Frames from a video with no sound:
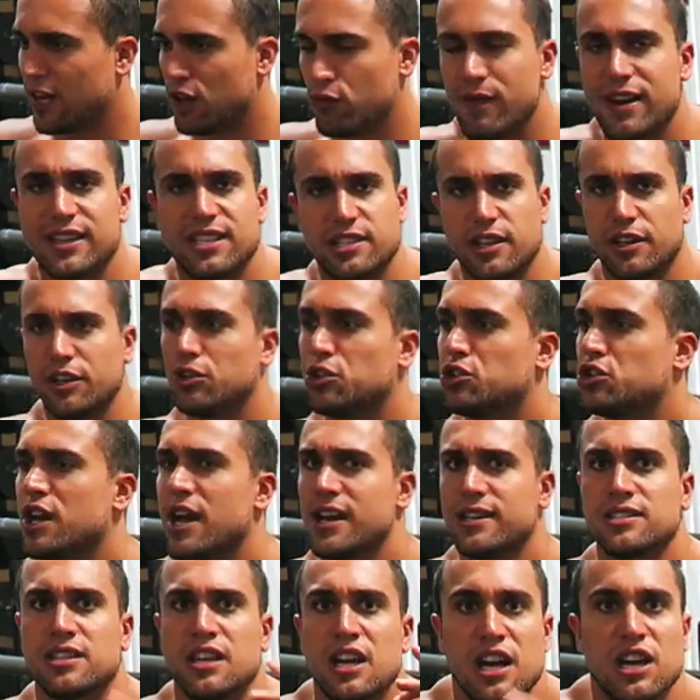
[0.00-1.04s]
you need to rest on your
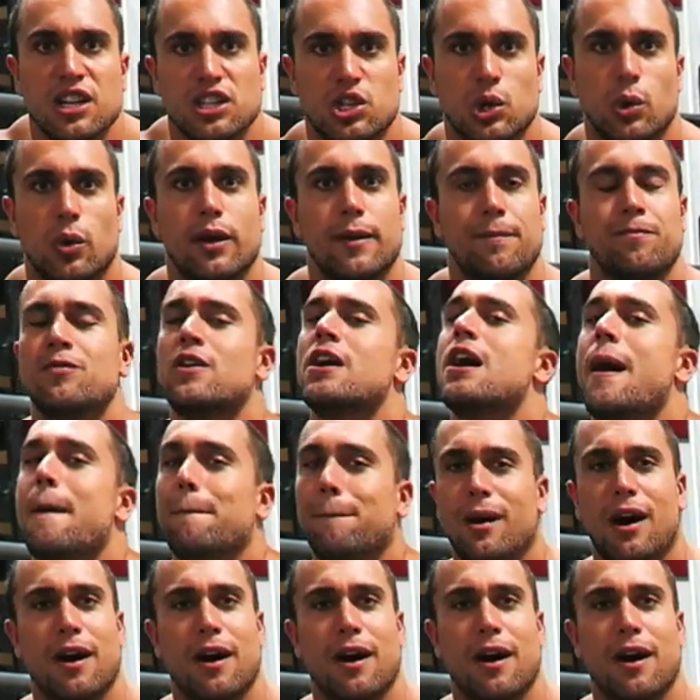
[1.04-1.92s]
chest, do it,